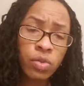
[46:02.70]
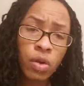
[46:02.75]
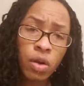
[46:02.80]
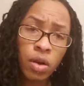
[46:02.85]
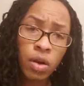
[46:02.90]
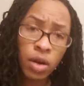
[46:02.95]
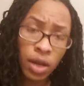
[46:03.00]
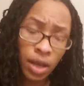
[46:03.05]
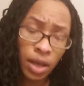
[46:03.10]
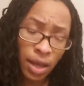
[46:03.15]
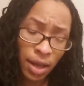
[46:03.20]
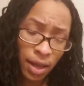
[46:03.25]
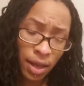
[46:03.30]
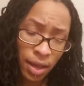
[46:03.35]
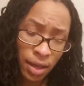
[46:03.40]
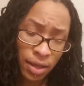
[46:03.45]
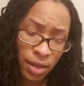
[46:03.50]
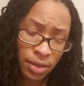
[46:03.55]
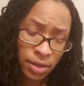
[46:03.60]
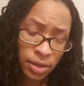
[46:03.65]
are
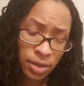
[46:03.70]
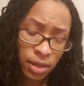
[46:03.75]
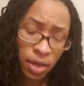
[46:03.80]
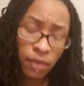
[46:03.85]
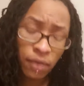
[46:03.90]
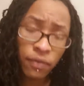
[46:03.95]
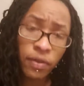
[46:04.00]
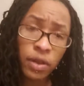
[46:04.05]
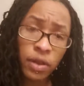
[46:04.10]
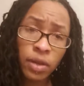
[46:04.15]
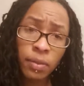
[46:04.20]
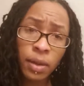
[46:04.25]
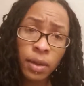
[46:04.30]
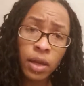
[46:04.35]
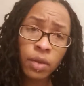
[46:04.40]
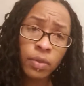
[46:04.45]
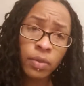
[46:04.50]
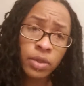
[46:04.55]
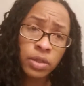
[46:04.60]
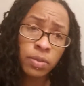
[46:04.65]
last. If
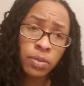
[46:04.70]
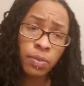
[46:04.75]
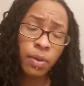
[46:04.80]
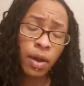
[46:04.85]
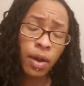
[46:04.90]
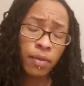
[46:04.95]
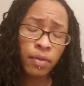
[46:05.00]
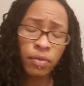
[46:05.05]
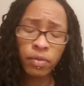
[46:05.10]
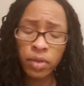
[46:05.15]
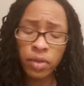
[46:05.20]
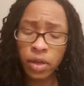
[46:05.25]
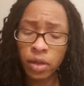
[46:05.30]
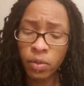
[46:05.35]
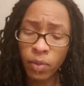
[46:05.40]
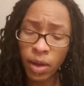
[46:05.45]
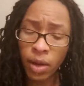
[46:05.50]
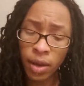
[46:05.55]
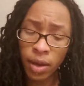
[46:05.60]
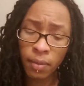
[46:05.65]
anybody wants a private read
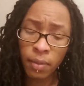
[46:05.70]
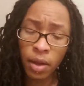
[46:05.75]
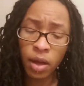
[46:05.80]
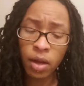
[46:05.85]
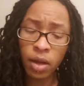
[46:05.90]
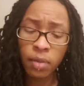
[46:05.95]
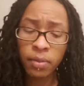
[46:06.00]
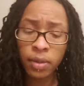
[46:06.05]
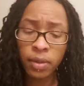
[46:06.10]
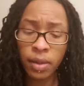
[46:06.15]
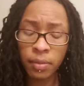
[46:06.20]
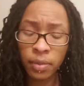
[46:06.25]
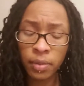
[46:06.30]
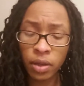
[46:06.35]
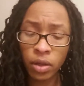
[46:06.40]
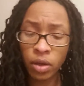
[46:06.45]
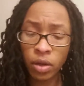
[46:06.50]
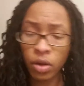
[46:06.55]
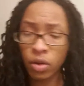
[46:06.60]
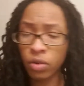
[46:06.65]
while I'm up, let
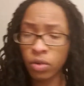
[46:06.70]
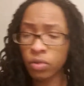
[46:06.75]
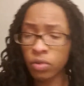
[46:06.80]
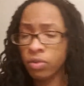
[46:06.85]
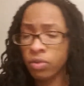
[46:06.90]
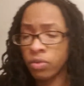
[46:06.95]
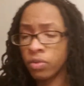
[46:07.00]
me know.